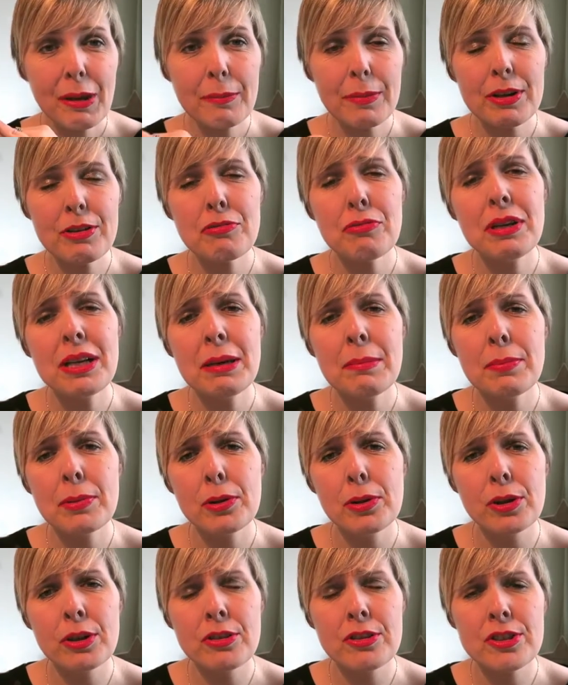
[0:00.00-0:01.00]
it's really
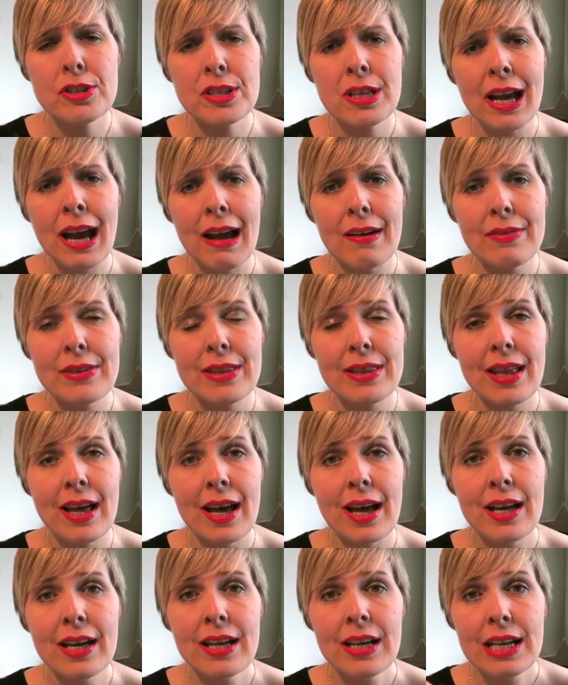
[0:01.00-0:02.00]
important just to have in
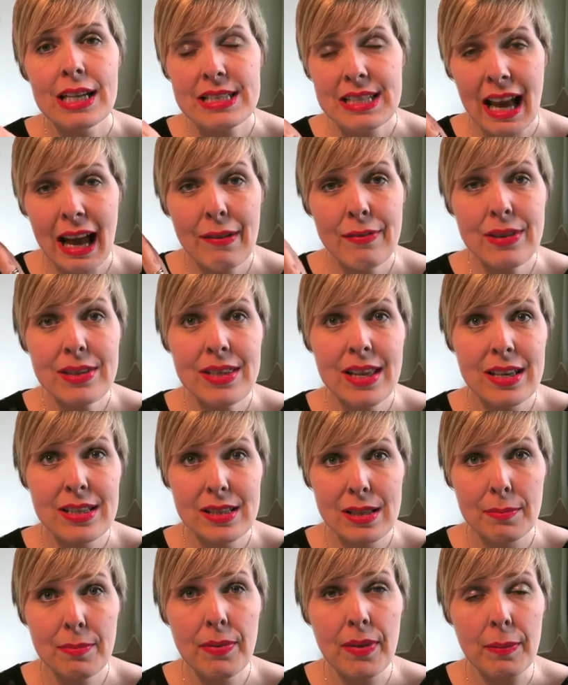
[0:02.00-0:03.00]
there
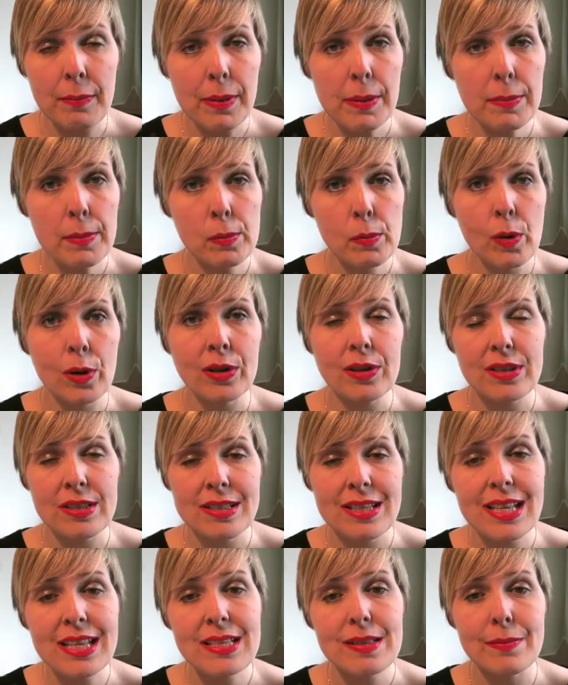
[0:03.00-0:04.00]
something. People want to
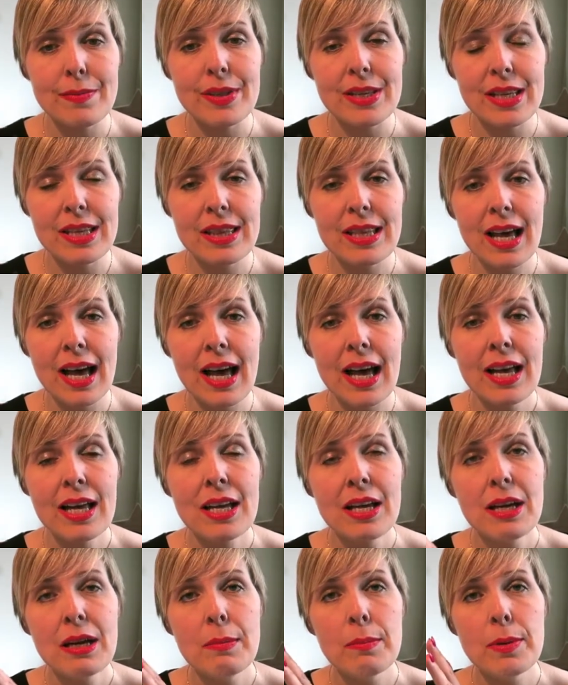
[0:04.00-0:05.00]
see something in there,
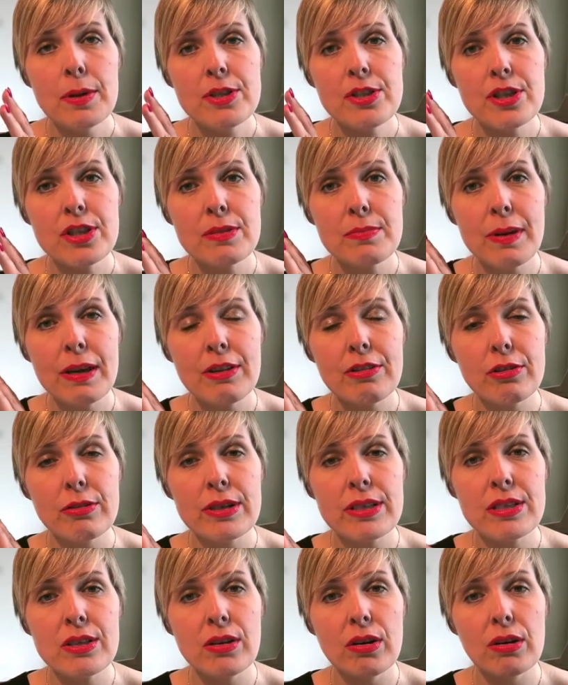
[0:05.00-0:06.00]
but just make sure
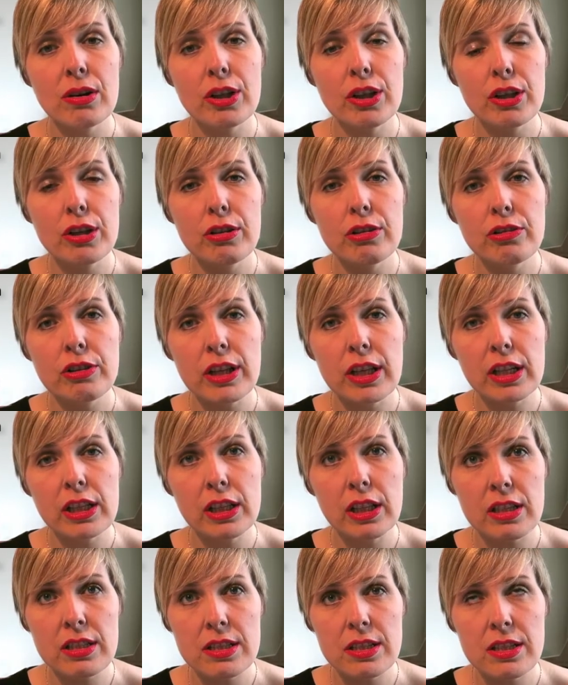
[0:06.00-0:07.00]
it's not hugely
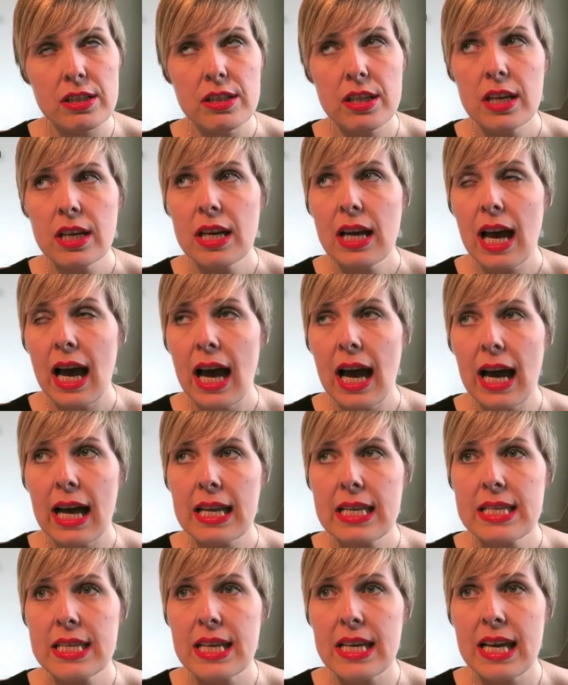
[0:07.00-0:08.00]
cluttered
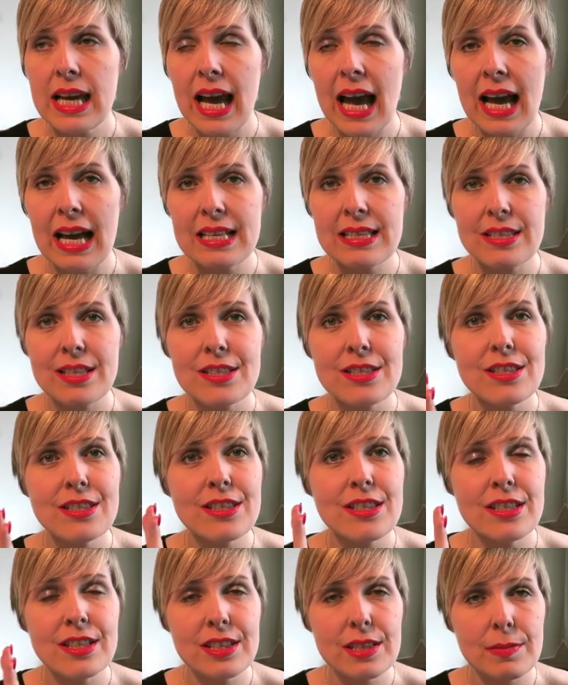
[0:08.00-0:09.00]
and that it has
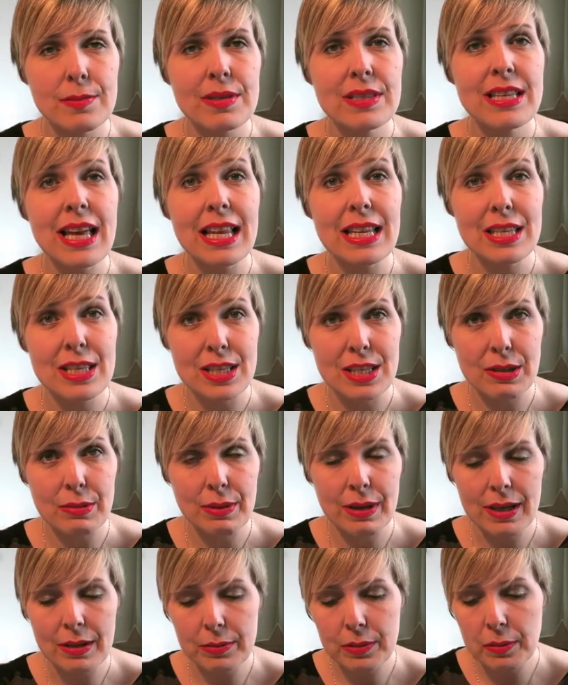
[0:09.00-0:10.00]
there's some sense to
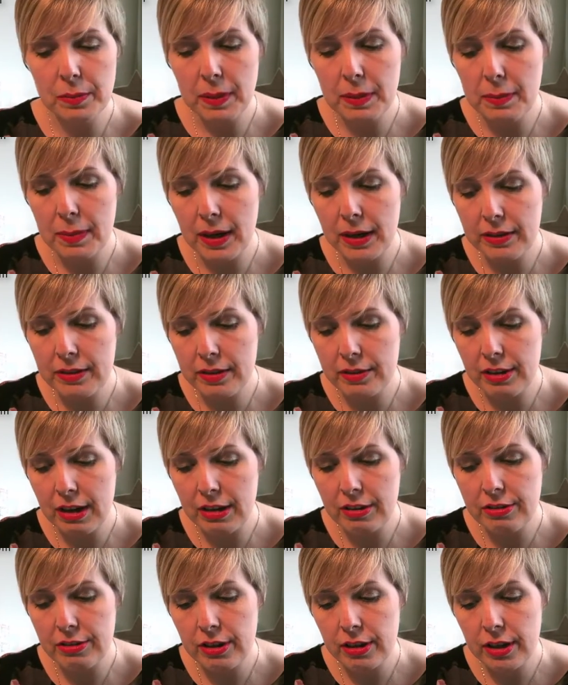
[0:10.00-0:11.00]
it, would be my
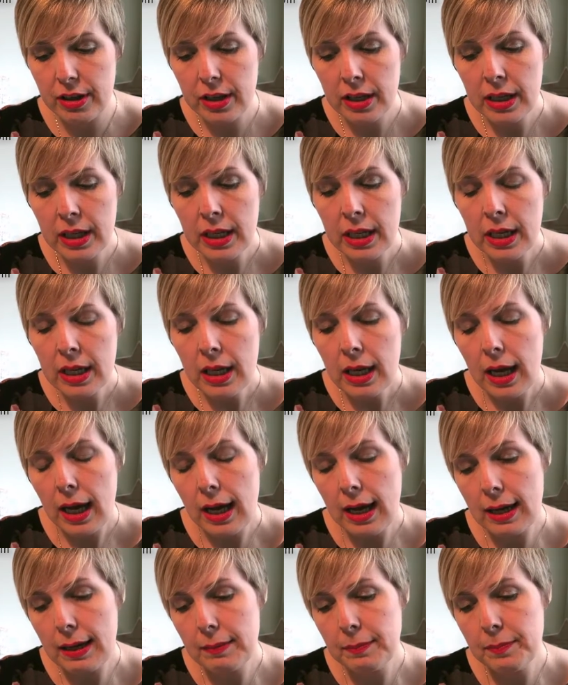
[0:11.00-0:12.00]
suggestion.
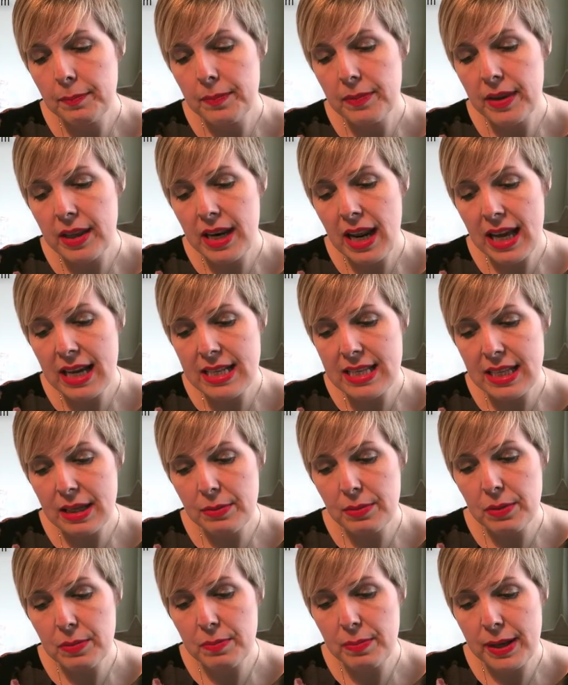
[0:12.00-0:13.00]
The next
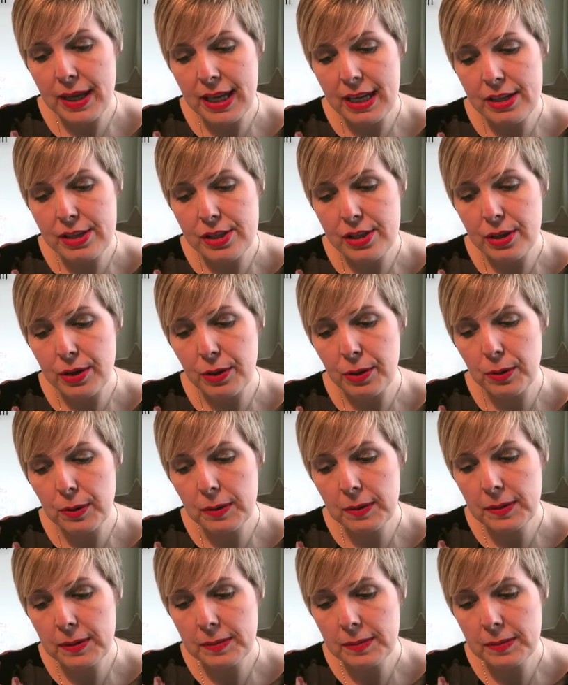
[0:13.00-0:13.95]
thing would be to